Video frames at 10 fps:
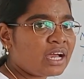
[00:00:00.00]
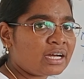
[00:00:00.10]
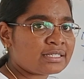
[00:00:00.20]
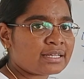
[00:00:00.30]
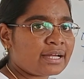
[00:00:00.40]

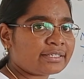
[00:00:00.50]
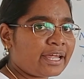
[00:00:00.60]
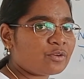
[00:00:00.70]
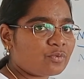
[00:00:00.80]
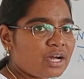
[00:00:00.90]
A
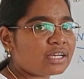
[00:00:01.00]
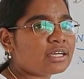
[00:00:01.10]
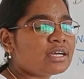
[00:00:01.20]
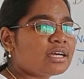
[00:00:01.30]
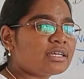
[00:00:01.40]
certain work
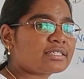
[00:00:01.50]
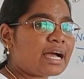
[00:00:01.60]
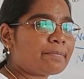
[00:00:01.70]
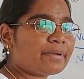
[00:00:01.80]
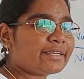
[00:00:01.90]
is
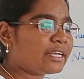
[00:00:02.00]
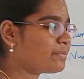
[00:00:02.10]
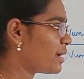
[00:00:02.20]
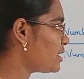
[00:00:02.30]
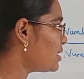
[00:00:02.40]
completed
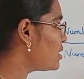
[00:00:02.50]
by